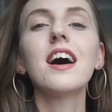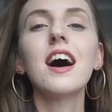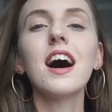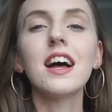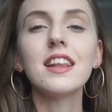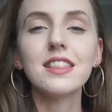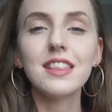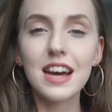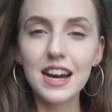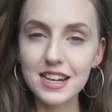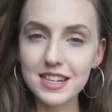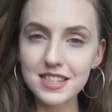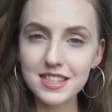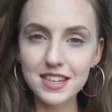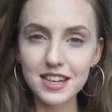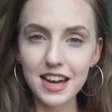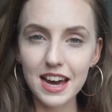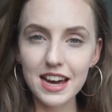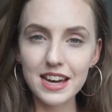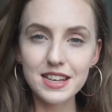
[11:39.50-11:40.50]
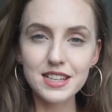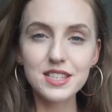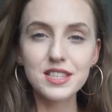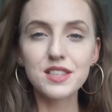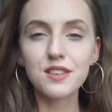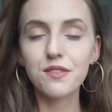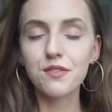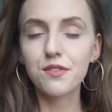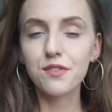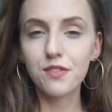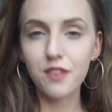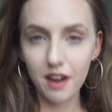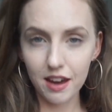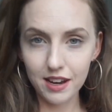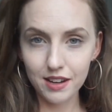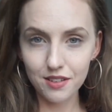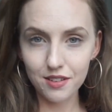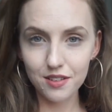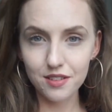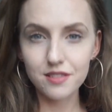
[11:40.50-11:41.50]
And lastly, guys, the
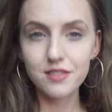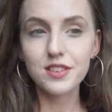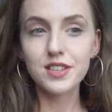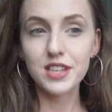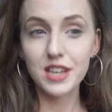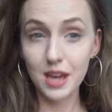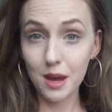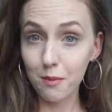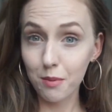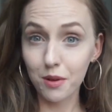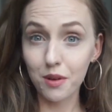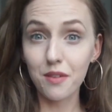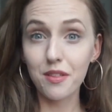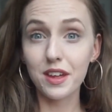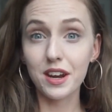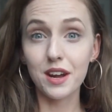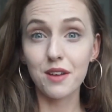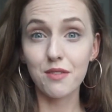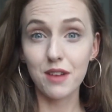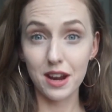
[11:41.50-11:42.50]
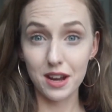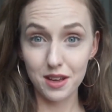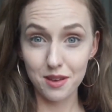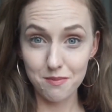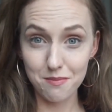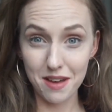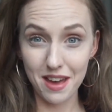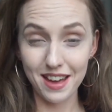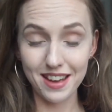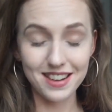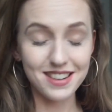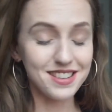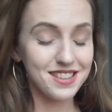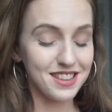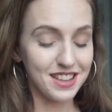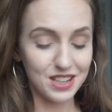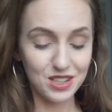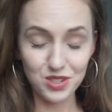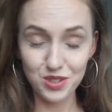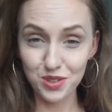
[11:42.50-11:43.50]
final table that I recommend
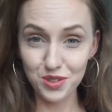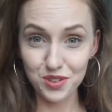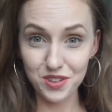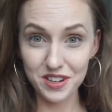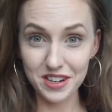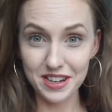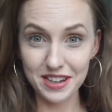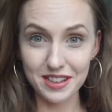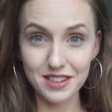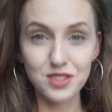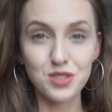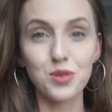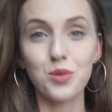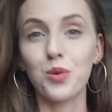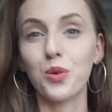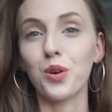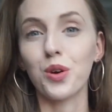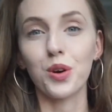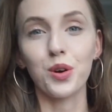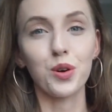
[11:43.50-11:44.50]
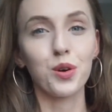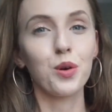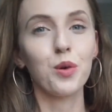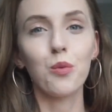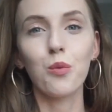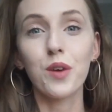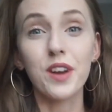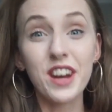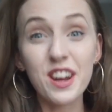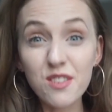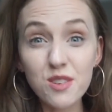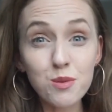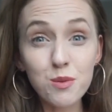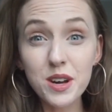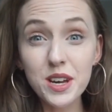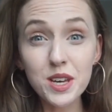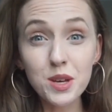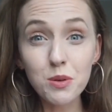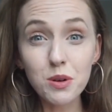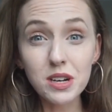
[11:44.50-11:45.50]
that you create, or whatever
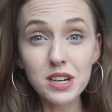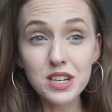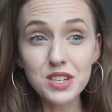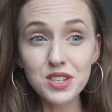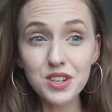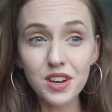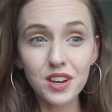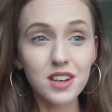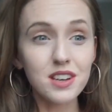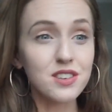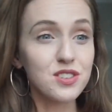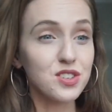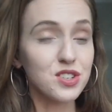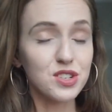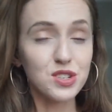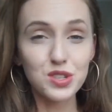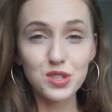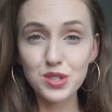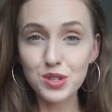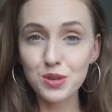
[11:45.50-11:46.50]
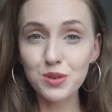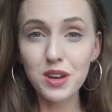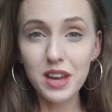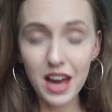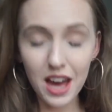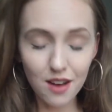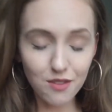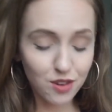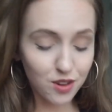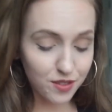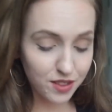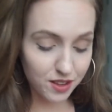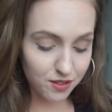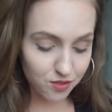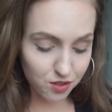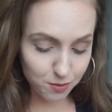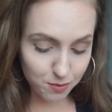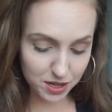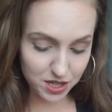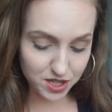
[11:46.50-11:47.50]
way you want to do it, just so you have all the
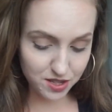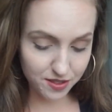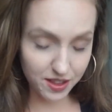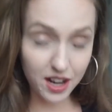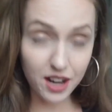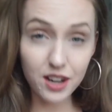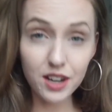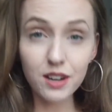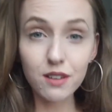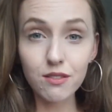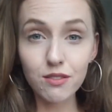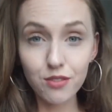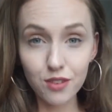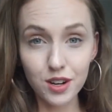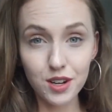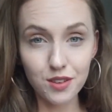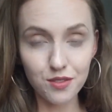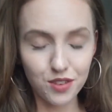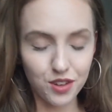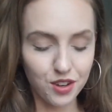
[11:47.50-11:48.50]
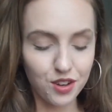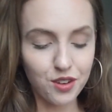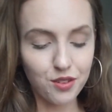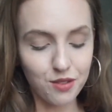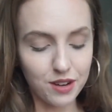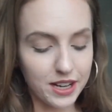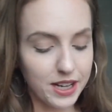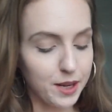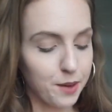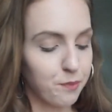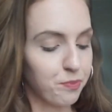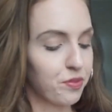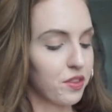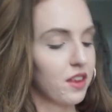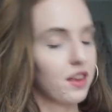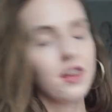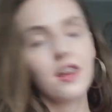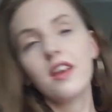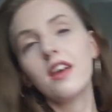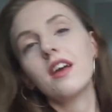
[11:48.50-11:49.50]
information there in front of you, right?
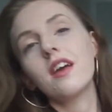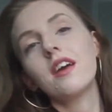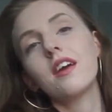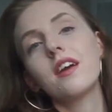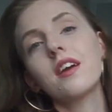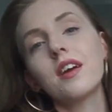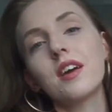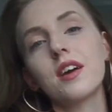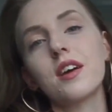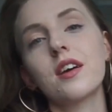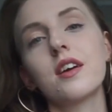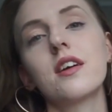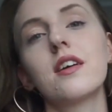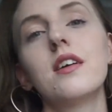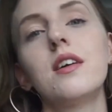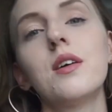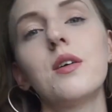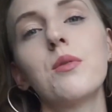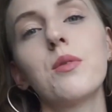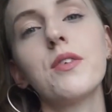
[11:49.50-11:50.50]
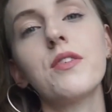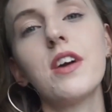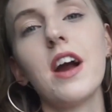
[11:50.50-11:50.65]
We've